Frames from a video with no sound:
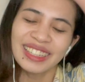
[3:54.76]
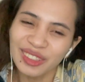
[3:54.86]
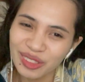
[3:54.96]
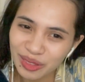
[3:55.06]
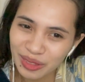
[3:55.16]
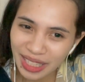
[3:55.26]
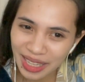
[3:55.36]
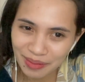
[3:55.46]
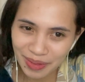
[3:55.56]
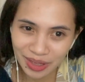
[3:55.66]
What will
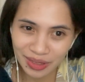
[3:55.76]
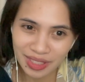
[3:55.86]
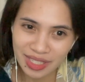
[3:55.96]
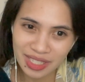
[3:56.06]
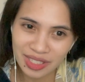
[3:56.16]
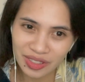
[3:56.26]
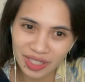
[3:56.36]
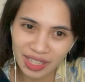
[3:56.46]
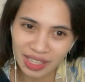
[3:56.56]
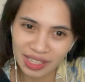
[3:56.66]
happen to this
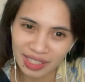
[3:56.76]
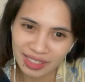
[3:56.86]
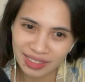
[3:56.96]
tree?